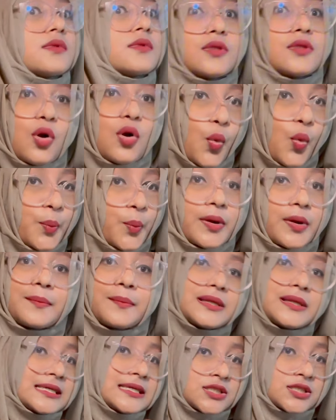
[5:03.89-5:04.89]
No,
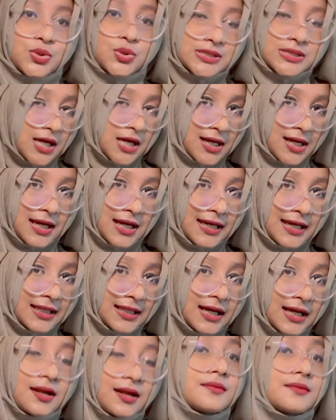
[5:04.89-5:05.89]
please don't start like
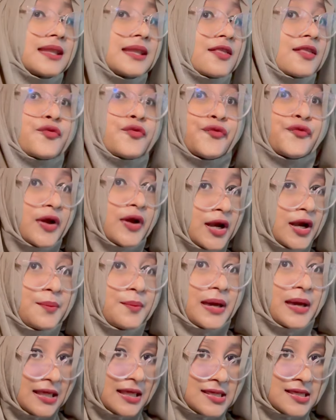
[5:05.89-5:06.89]
that. That's very
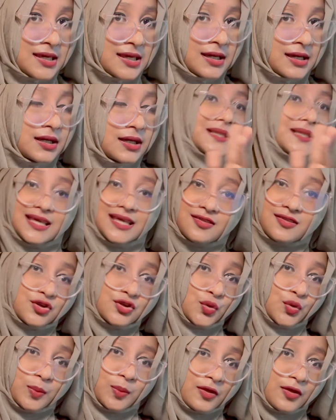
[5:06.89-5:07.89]
basic. Please
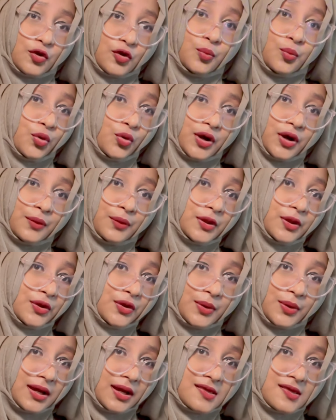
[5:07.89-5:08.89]
don't be so boring with
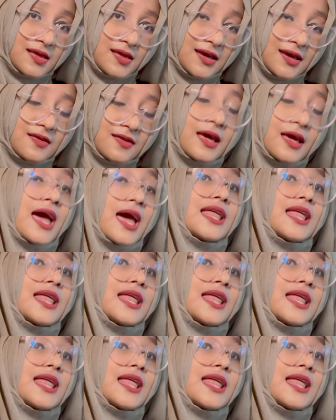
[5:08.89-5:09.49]
your essays.